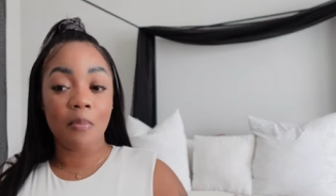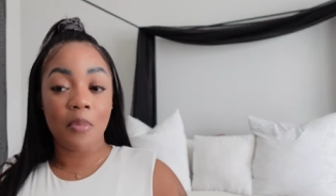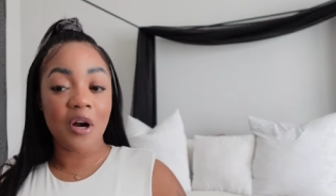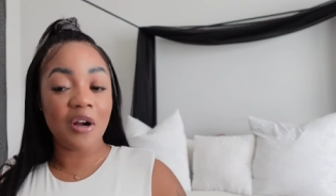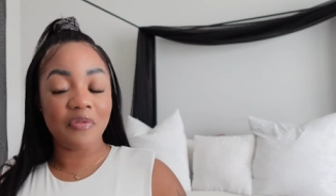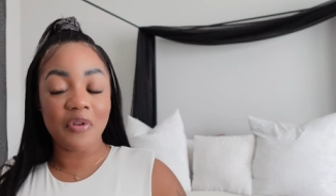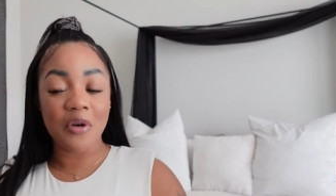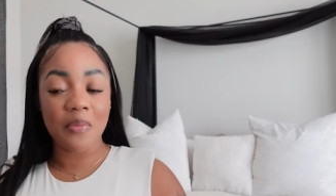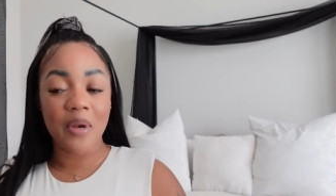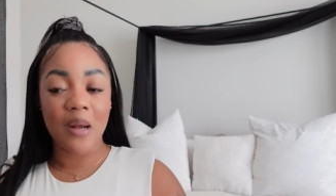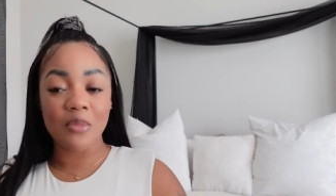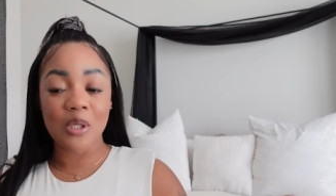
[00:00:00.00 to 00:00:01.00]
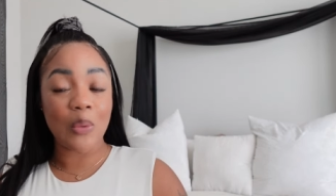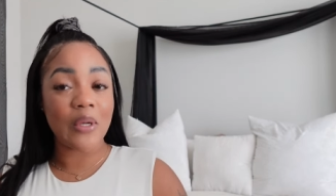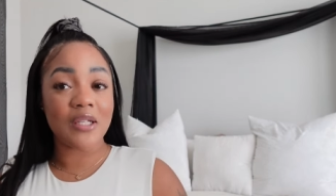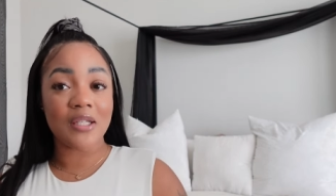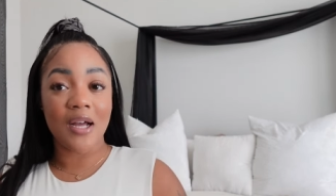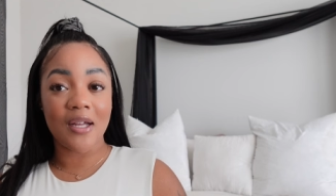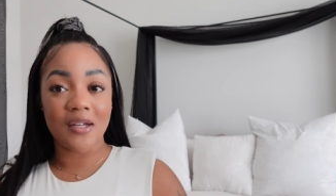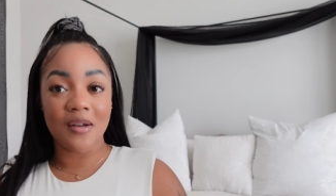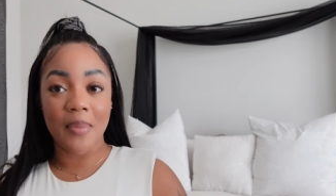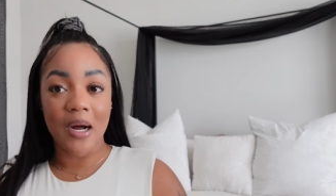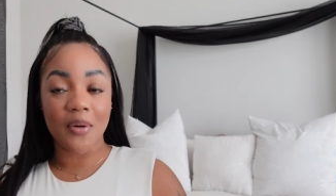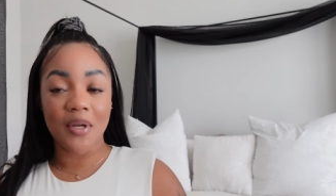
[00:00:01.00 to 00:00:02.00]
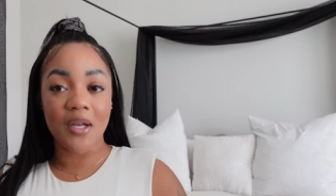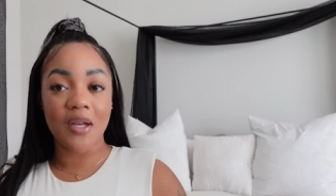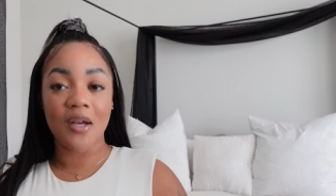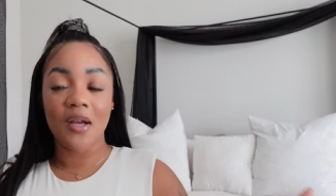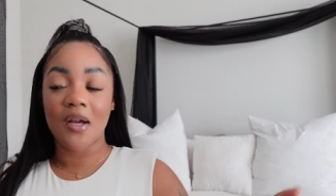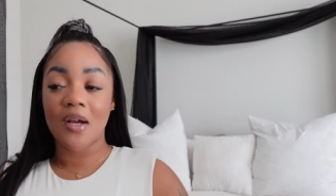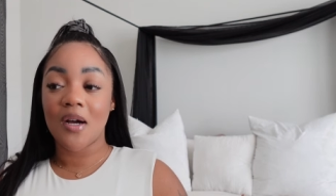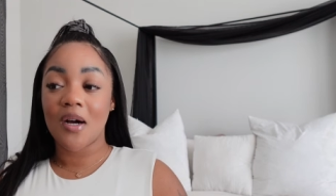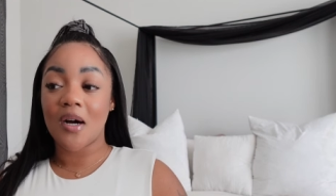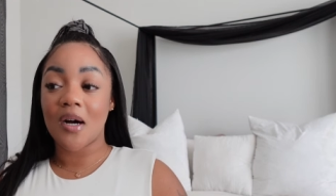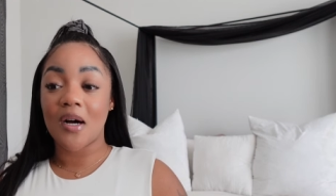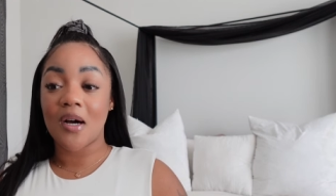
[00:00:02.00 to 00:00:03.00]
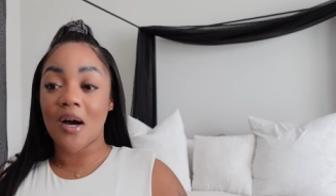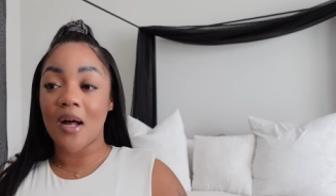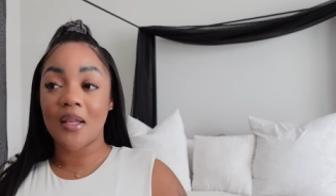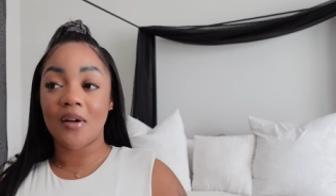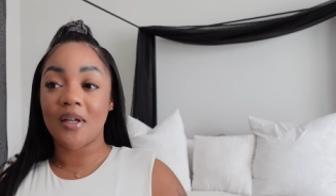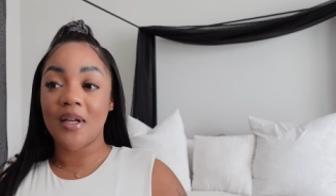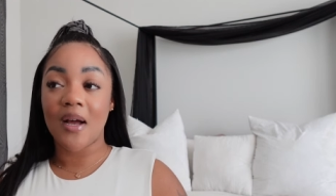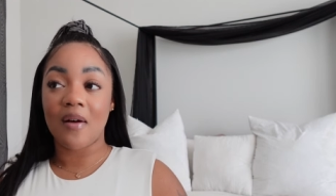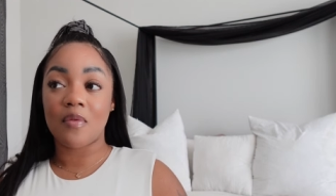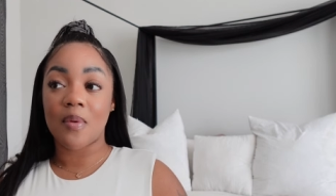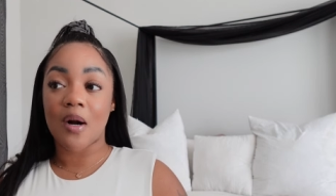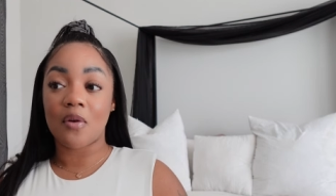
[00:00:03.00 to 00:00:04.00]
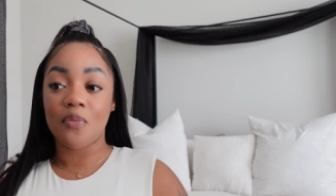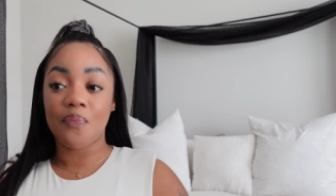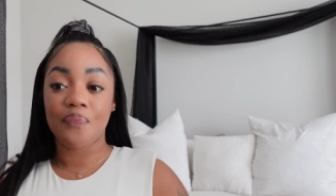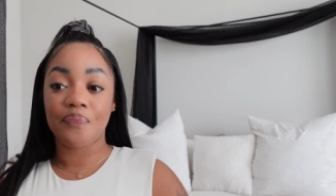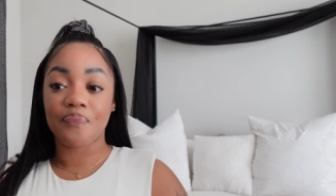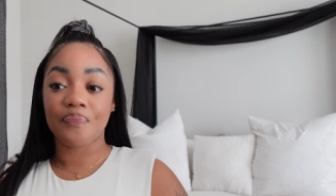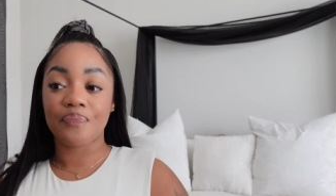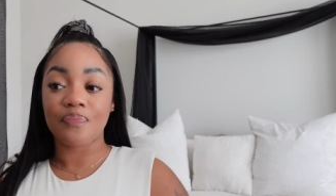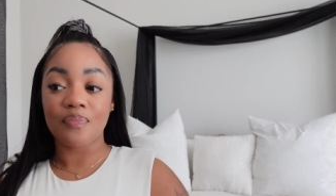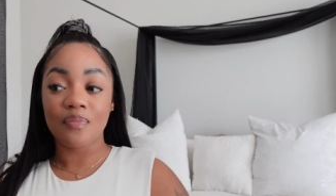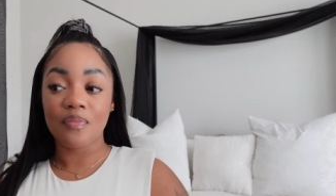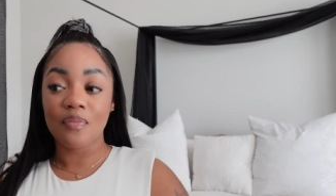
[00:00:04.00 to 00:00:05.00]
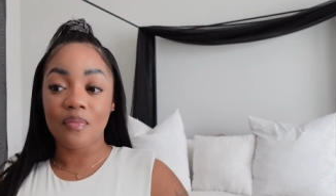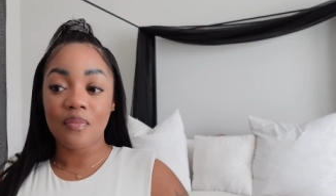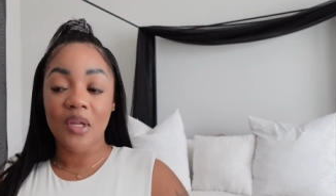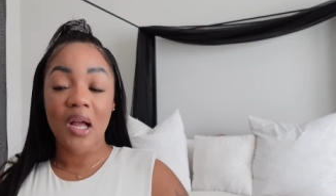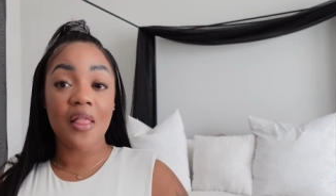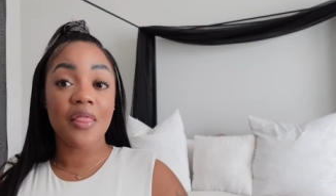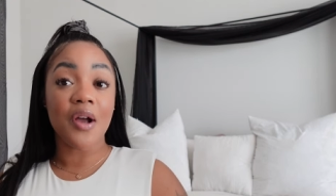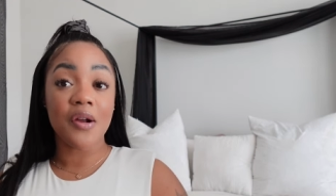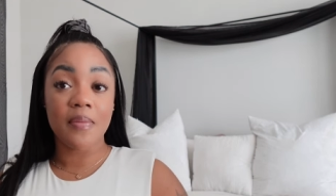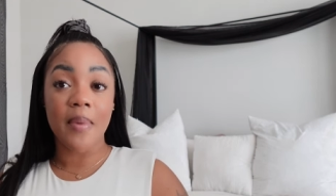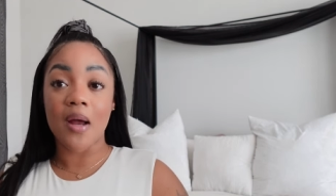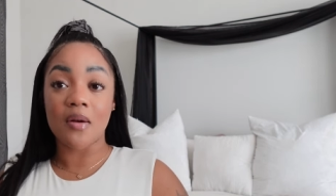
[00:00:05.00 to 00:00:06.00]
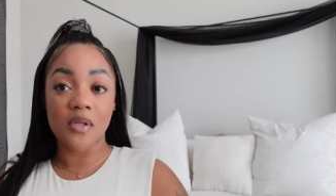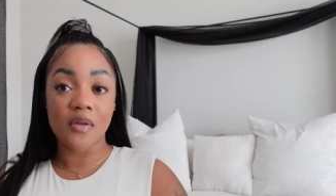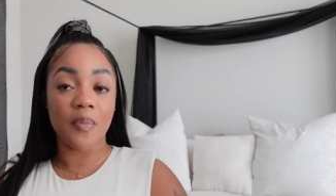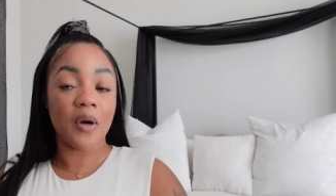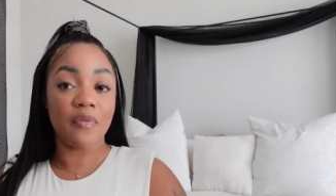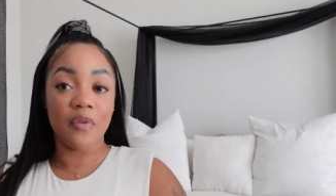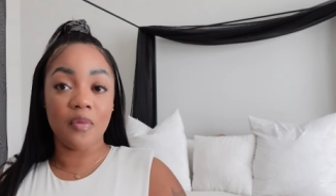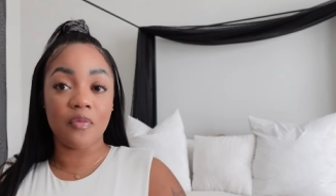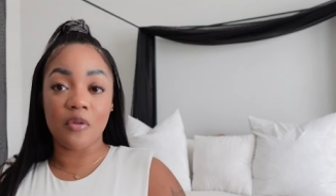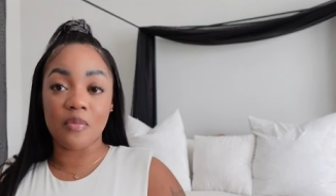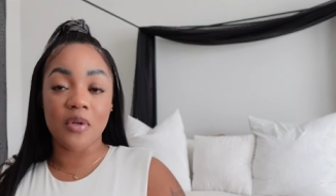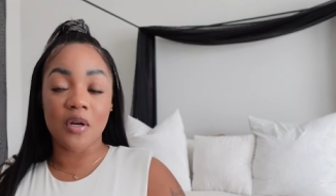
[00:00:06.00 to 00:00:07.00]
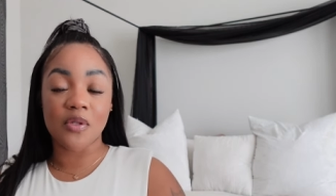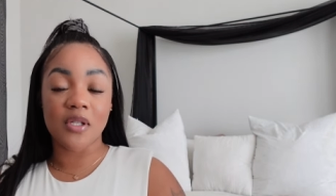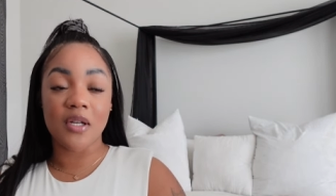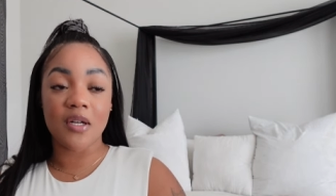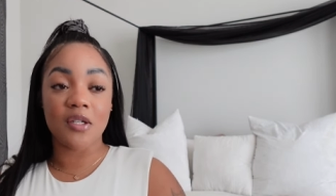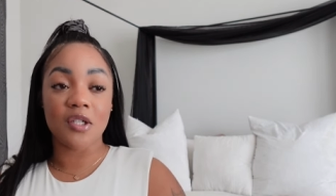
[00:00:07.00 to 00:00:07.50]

perfume and I'm so excited about it. Uh, I literally have about 30 bottles of perfume from Dossier.